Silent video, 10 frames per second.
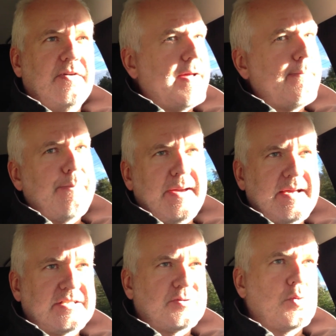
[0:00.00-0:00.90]
web
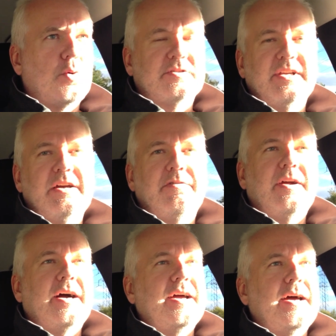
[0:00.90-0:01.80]
page or
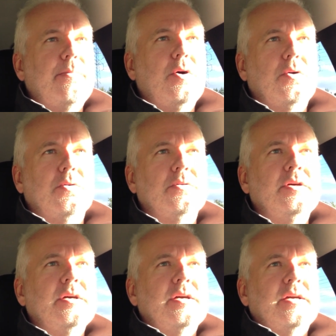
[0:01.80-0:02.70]
whatever I am on,
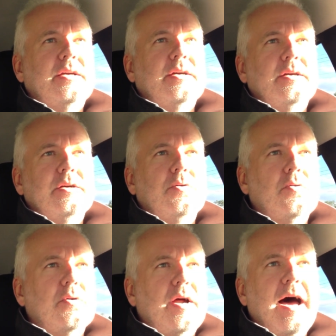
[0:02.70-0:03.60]

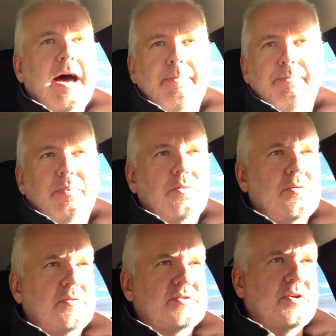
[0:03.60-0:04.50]
or app
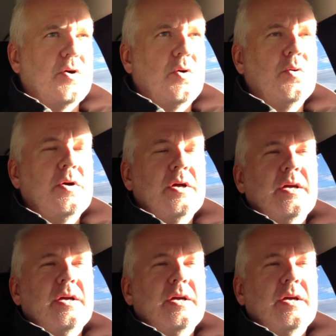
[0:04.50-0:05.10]
or so,